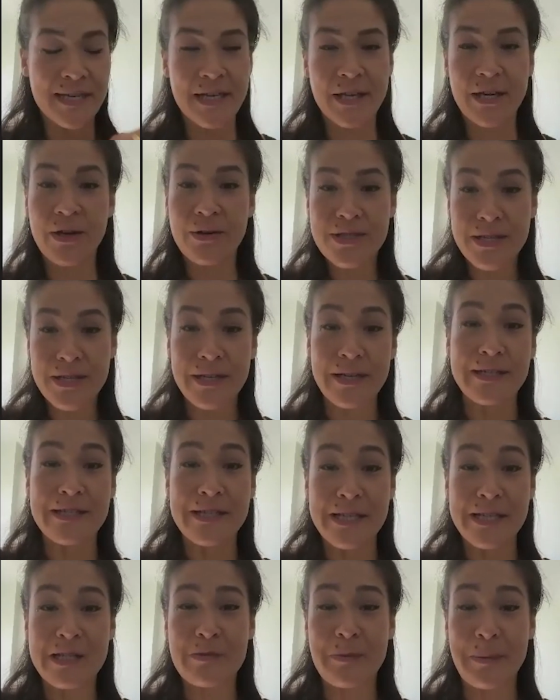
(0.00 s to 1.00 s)
It's
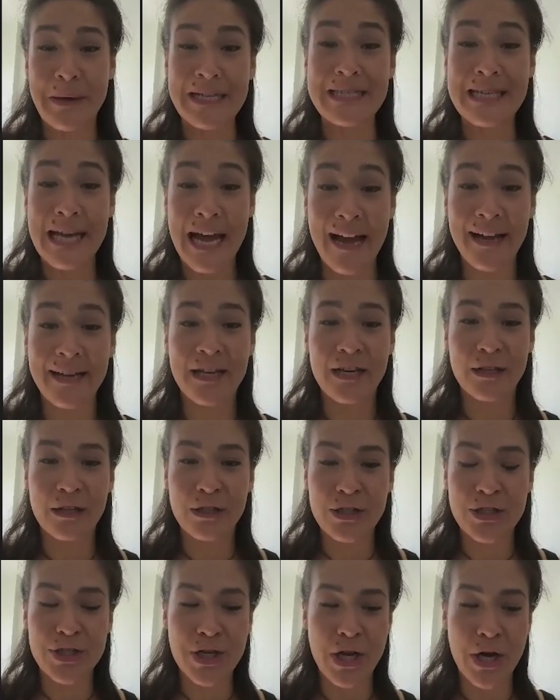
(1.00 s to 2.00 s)
a
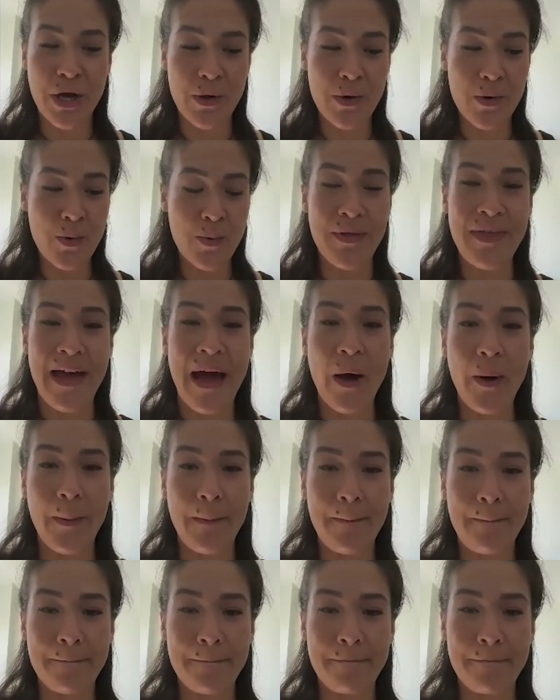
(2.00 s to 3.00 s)
spectacular show without
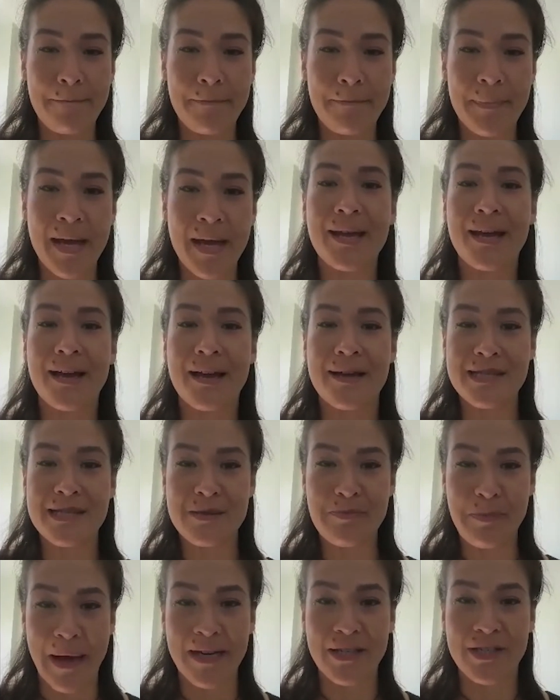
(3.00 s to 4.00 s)
making a
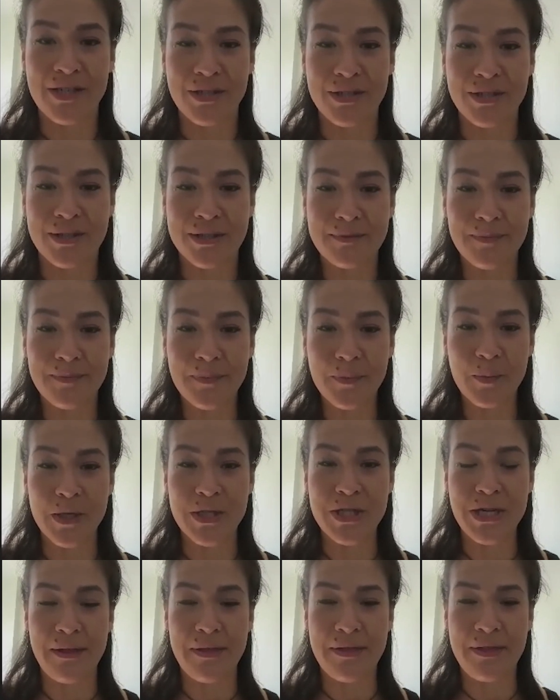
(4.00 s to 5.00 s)
spectacle,
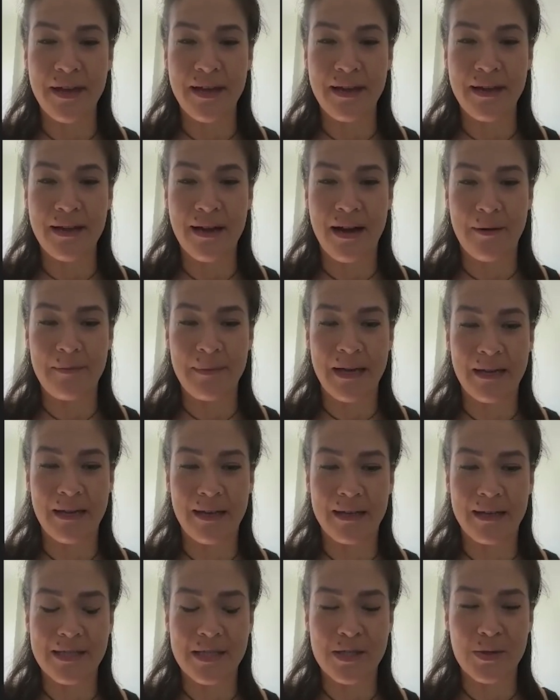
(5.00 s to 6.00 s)
which I think
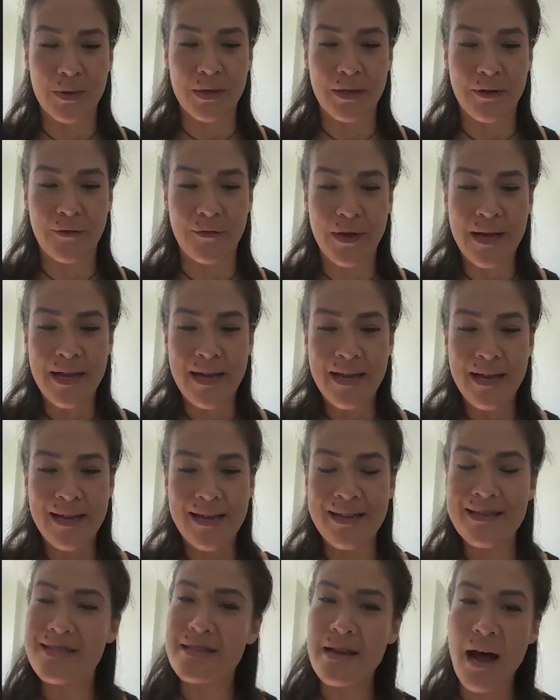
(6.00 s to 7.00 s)
it sort of
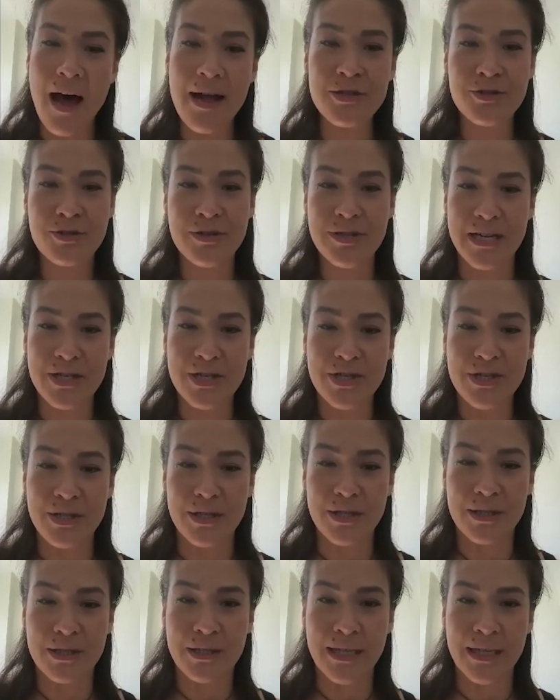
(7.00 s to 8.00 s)
is not
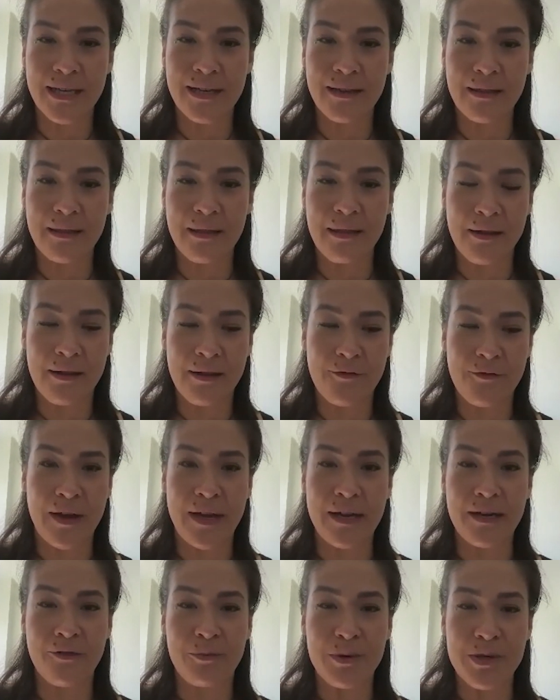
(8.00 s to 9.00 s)
traditional in the
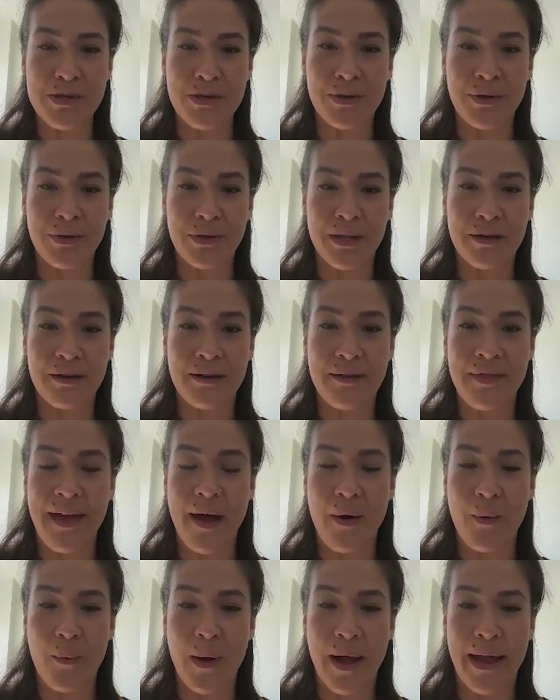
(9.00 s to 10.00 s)
vein of musical theater in
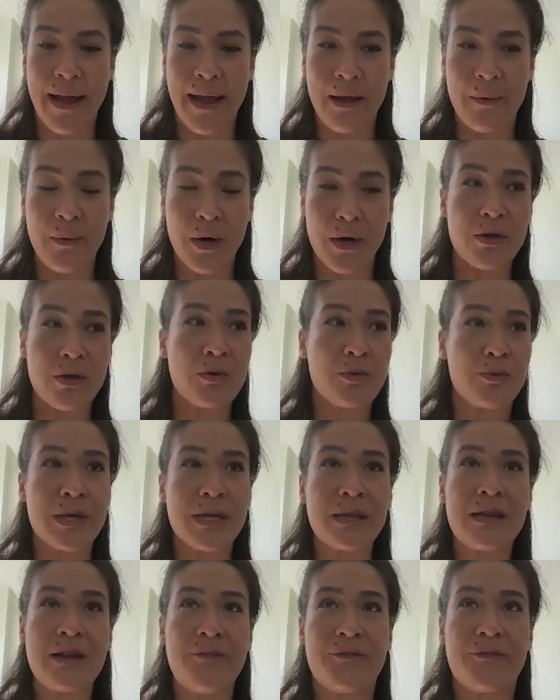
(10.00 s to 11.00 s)
that way, where you
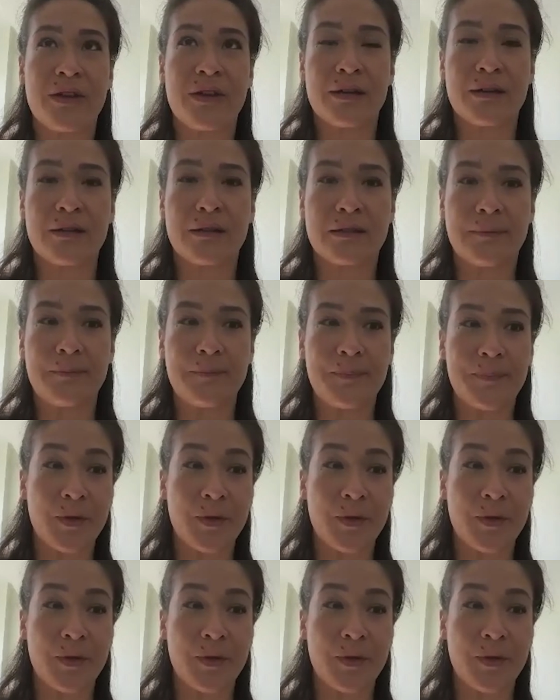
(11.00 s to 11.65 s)
really feel